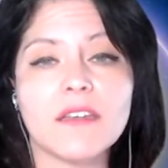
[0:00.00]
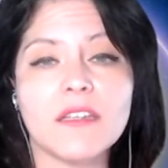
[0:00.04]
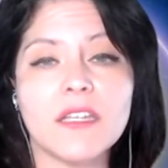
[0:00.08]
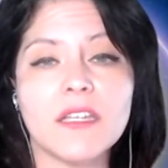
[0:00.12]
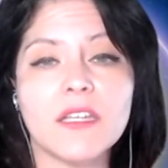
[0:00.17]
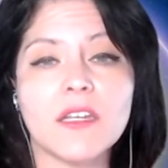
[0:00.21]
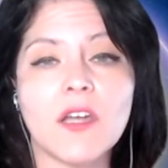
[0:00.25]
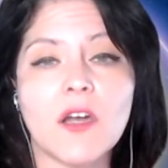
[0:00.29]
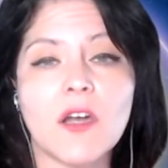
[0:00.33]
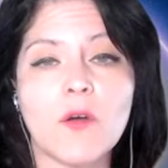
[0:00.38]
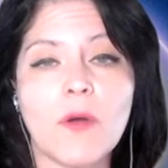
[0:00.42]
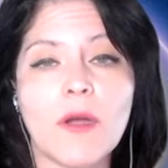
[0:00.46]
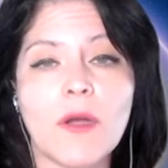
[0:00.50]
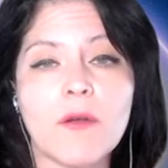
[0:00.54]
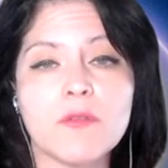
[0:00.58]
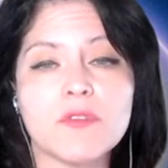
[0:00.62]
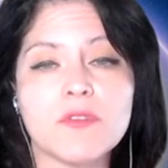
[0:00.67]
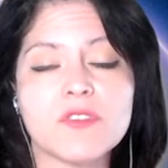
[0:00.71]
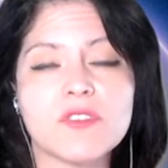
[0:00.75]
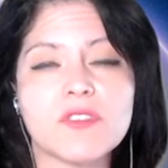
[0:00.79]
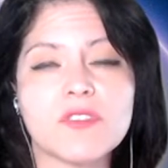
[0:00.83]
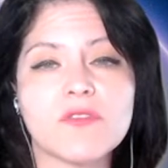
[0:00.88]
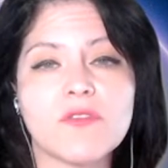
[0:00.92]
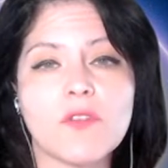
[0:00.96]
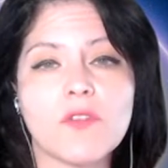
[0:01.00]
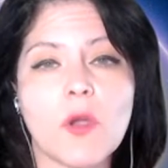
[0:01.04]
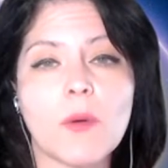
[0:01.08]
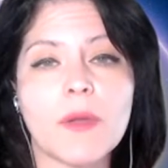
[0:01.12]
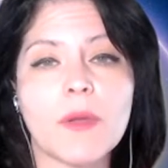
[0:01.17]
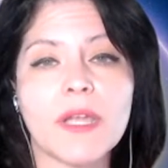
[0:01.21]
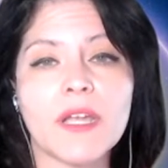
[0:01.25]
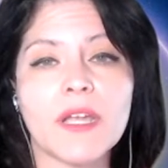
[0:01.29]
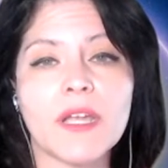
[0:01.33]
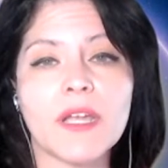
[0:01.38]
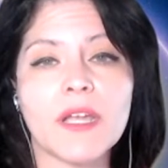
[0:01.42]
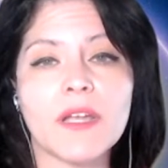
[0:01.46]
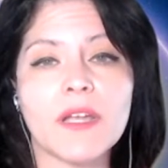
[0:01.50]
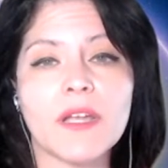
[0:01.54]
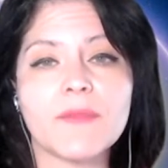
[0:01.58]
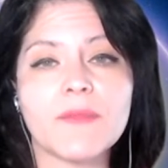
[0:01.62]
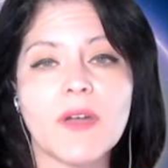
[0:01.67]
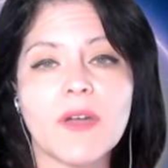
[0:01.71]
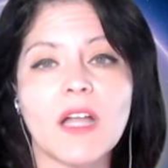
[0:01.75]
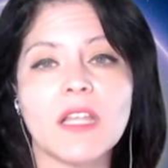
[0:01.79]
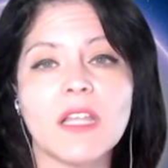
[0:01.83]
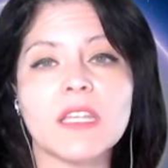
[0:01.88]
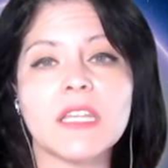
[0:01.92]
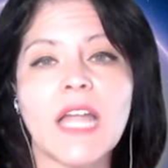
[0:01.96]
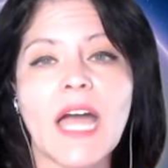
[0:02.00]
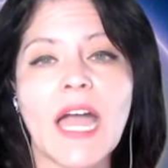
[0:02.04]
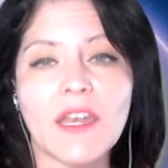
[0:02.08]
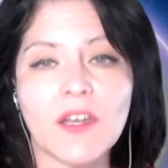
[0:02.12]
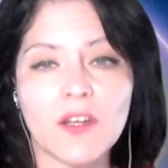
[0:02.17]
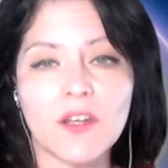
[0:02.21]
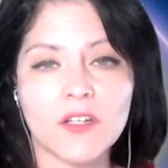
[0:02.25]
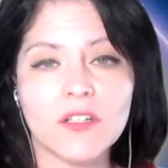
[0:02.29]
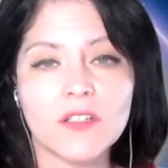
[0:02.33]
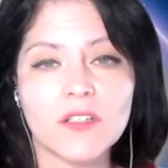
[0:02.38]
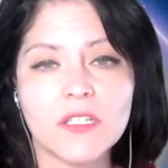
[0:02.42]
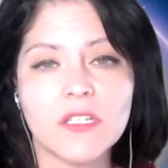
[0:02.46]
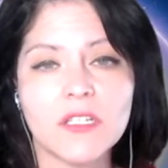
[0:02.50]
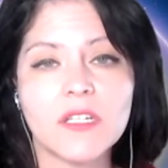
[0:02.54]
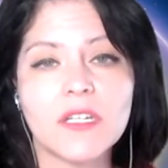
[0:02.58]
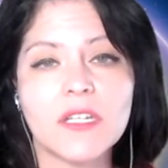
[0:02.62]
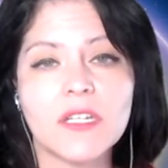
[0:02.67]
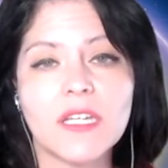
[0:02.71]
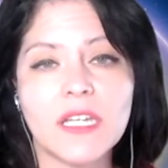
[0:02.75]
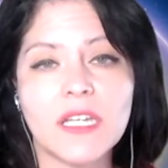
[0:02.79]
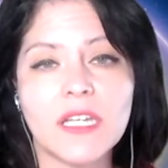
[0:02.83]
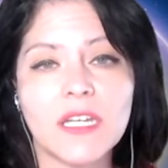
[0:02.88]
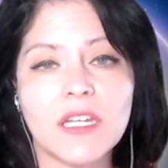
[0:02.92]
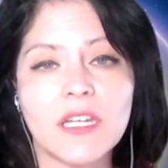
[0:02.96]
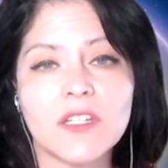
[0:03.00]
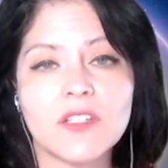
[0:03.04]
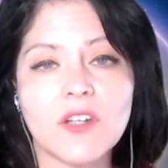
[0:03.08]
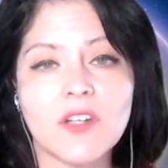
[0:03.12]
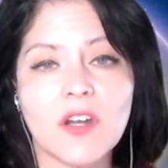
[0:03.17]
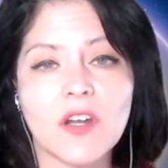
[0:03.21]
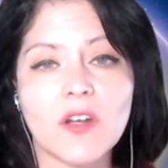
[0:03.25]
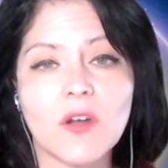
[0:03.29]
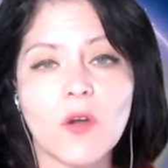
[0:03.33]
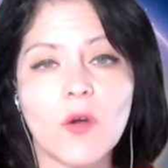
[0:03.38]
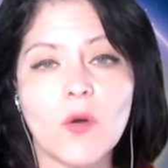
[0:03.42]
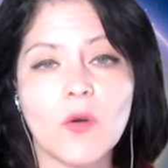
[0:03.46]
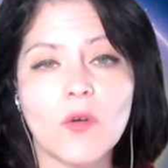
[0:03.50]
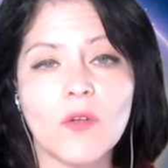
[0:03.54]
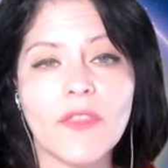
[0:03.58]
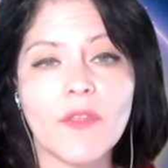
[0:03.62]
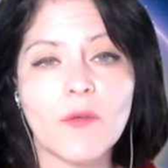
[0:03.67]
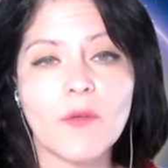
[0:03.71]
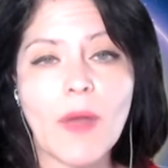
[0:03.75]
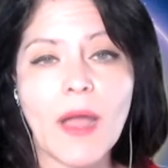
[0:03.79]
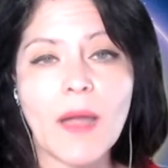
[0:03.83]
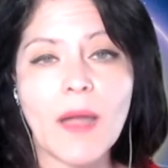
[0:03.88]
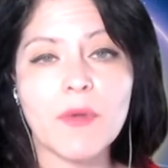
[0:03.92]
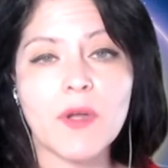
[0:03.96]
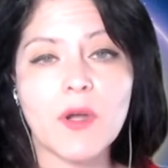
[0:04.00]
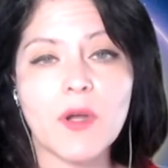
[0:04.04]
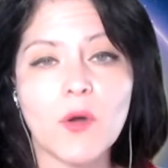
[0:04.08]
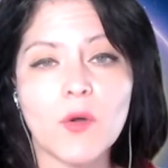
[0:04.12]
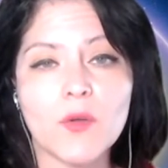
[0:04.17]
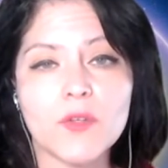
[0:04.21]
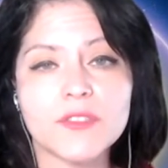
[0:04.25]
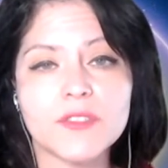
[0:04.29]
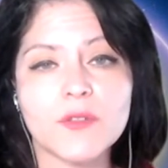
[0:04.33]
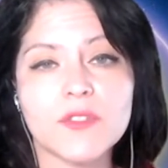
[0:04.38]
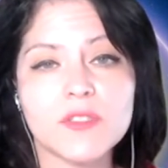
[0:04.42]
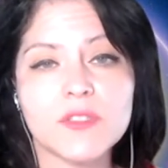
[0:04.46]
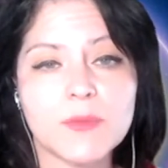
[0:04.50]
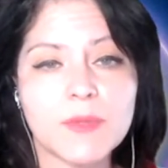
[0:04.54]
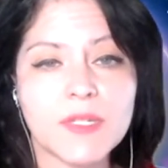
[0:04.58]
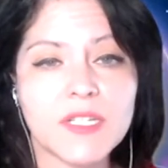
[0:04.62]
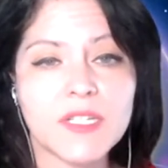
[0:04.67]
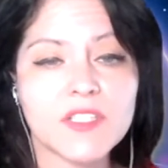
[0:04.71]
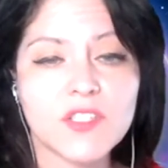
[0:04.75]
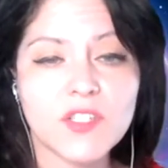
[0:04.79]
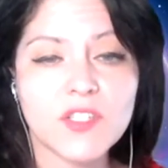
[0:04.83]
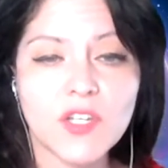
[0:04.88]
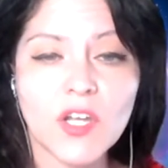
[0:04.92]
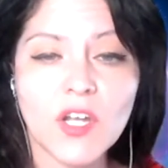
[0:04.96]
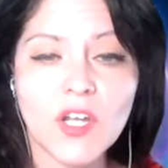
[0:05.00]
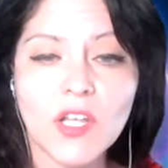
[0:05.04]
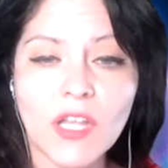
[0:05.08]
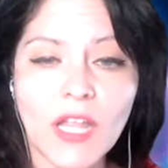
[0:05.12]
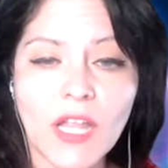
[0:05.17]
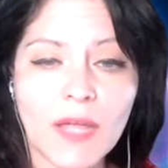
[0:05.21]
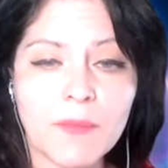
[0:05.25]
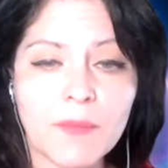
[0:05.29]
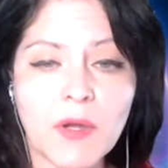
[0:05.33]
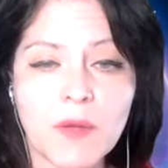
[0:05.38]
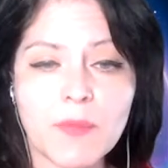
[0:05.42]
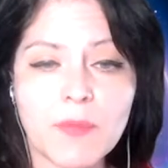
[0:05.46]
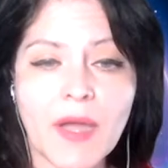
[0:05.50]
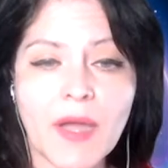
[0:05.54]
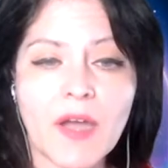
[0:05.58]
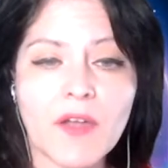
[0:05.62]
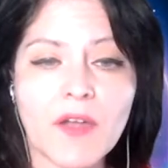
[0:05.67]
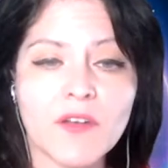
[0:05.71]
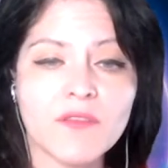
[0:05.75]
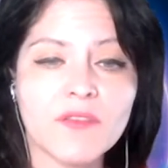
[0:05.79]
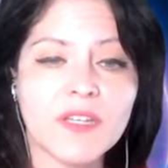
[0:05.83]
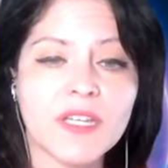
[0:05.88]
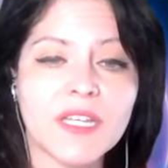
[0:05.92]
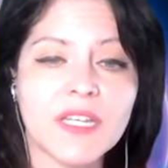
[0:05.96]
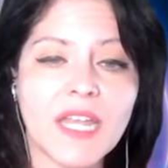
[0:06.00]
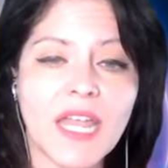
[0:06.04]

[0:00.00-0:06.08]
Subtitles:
I was throwing a ladder in a dark hole, in the rabbit hole, so to speak, so you can climb up out of it.